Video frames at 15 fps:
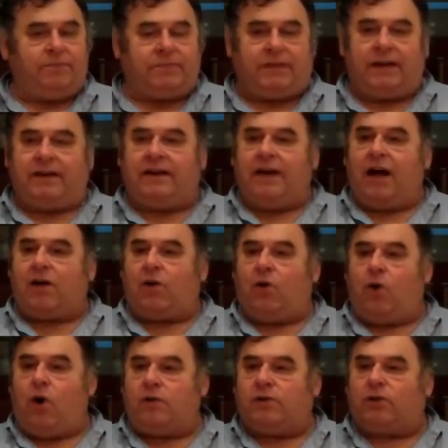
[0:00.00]
You get an
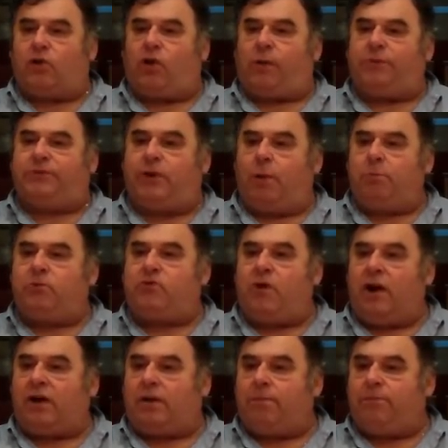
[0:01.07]
alcoholic who comes home
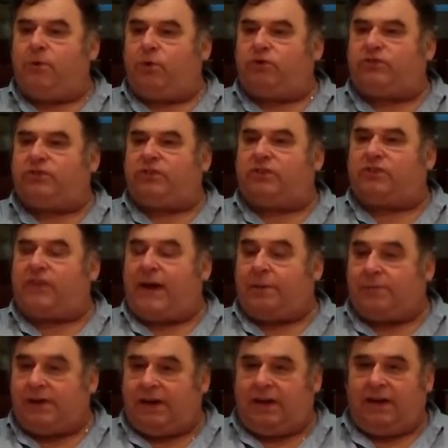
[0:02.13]
drunk, abuses his
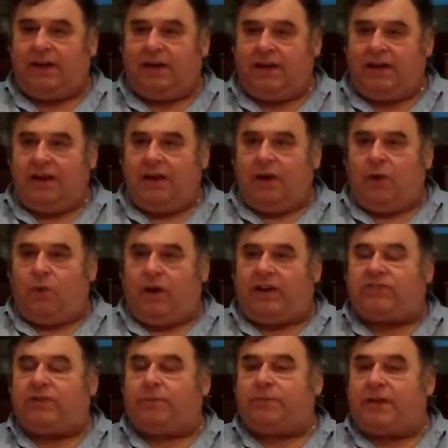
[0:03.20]
family,
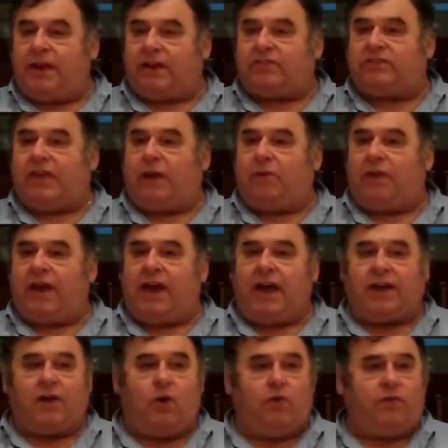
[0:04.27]
wakes up the next day with a
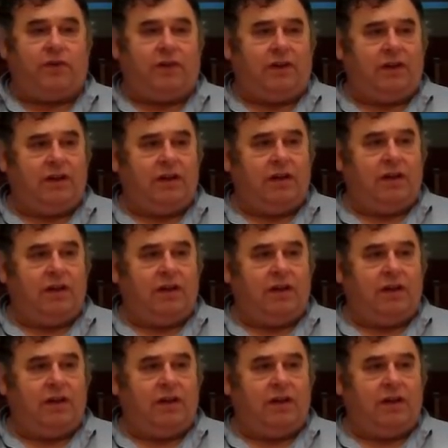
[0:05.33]
hangover,